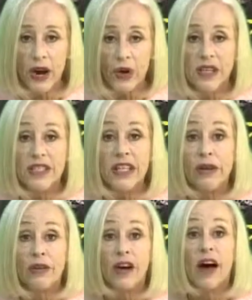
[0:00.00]

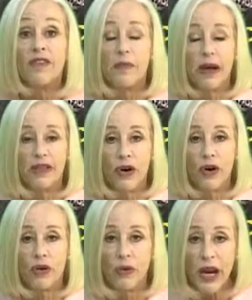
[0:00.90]
considerate enough about their
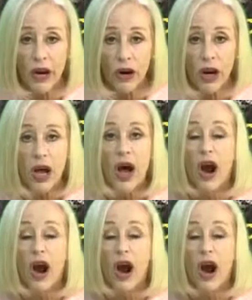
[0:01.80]
career?